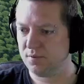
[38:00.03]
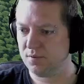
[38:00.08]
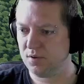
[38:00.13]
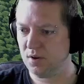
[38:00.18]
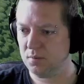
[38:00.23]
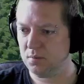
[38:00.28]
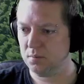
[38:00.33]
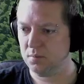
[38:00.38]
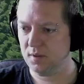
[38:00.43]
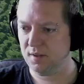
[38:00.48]

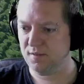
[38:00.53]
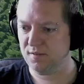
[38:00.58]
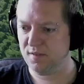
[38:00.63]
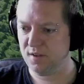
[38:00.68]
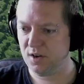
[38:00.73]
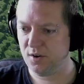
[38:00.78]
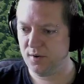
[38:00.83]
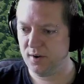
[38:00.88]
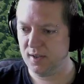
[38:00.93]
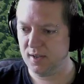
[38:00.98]
probably
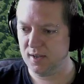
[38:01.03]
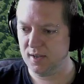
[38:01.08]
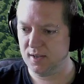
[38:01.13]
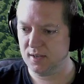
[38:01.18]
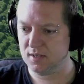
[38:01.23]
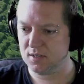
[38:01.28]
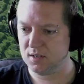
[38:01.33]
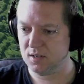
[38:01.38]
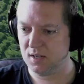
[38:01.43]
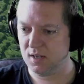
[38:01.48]
very
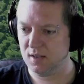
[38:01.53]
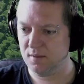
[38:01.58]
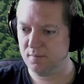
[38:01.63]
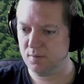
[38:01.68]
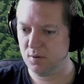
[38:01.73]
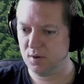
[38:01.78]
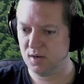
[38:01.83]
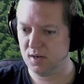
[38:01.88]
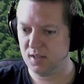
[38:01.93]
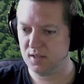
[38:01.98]
easily
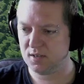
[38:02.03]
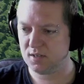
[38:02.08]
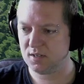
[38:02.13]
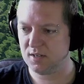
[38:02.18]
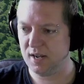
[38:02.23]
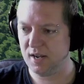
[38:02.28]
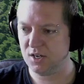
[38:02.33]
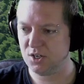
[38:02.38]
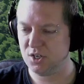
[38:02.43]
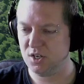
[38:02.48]
put another
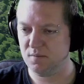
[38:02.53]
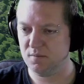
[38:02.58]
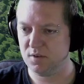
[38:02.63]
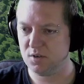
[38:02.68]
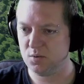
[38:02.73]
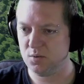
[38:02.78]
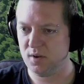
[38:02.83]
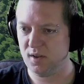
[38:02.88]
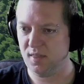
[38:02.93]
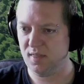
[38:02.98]
station in
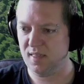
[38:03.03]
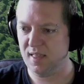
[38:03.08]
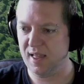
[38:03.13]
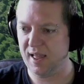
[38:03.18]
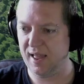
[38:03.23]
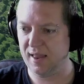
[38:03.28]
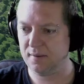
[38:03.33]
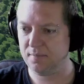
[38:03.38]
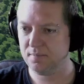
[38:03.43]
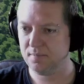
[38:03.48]
between
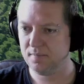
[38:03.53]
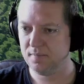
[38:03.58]
that